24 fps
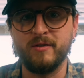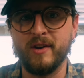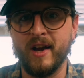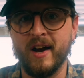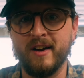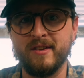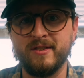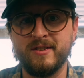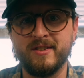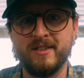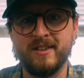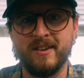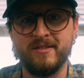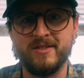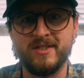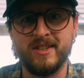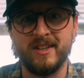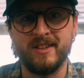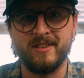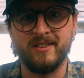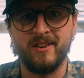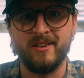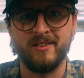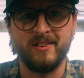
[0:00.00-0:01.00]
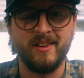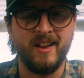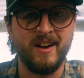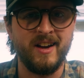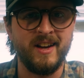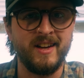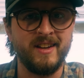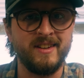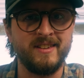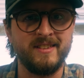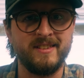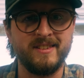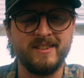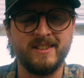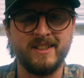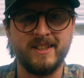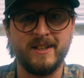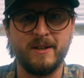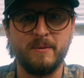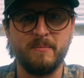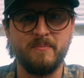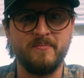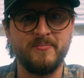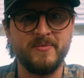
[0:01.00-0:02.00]
you guys have seen
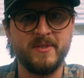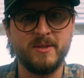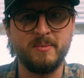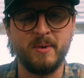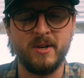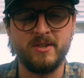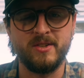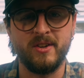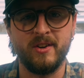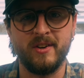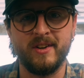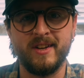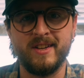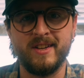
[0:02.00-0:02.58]
online, especially on